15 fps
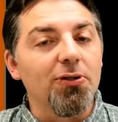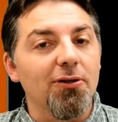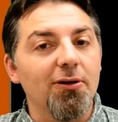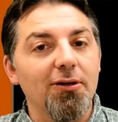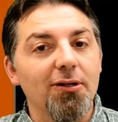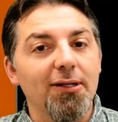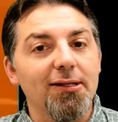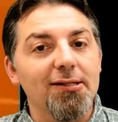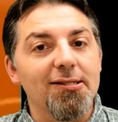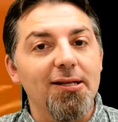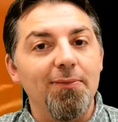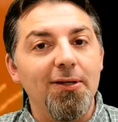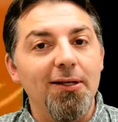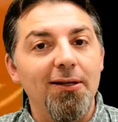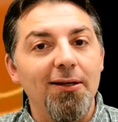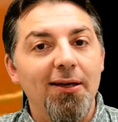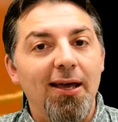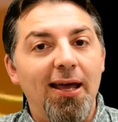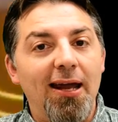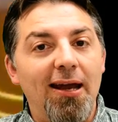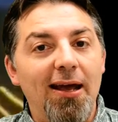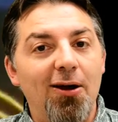you learned a little something,
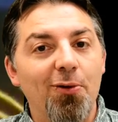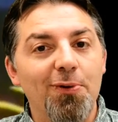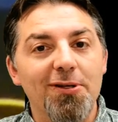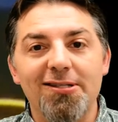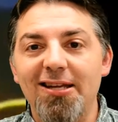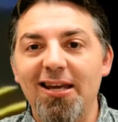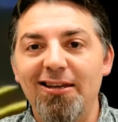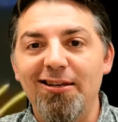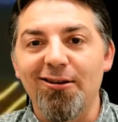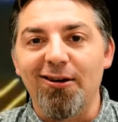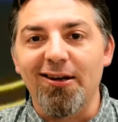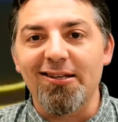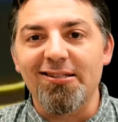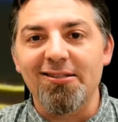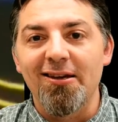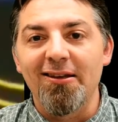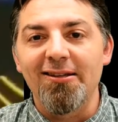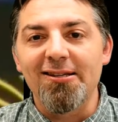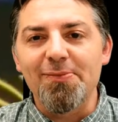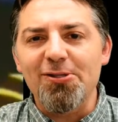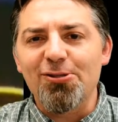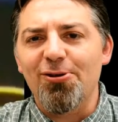and I hope you stay curious.
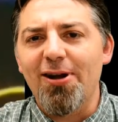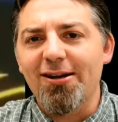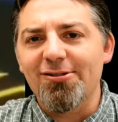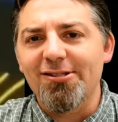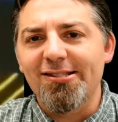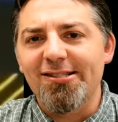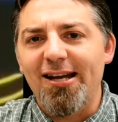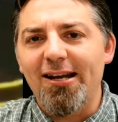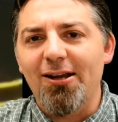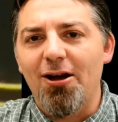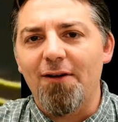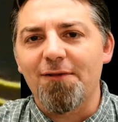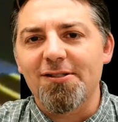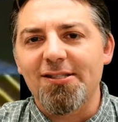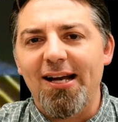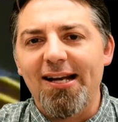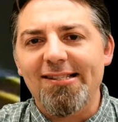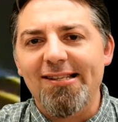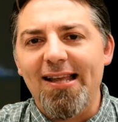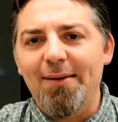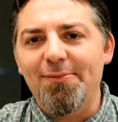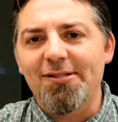This is Mr. Anderson signing off for
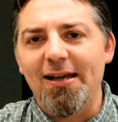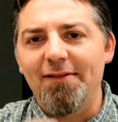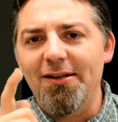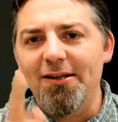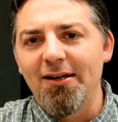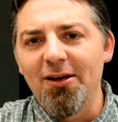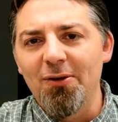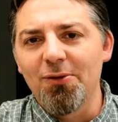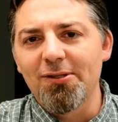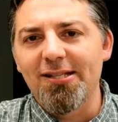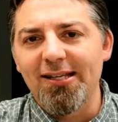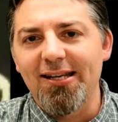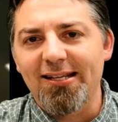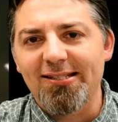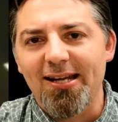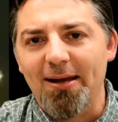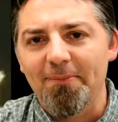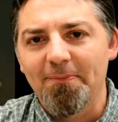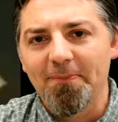Science Lab 7. We'll see you next time.